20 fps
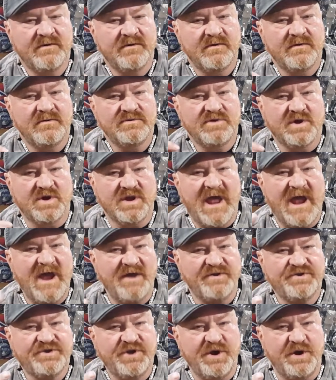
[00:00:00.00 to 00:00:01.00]
The
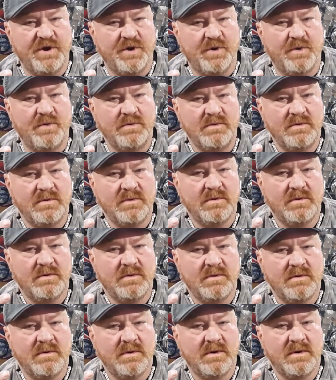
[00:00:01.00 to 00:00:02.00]
last 2,
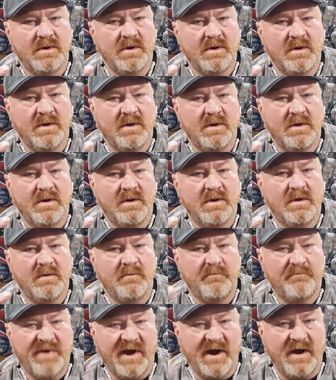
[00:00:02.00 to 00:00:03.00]

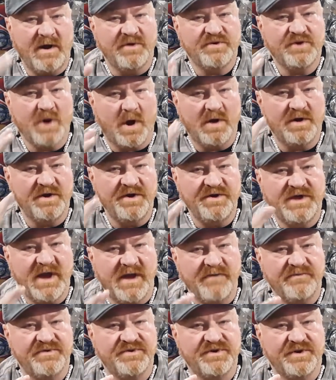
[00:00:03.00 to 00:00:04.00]
Paris Harley
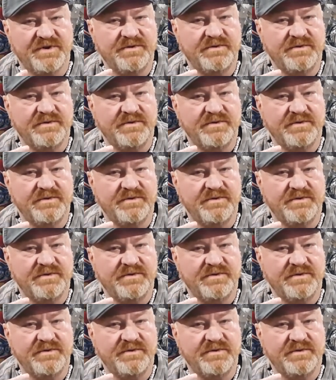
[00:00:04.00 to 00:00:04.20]
Davidson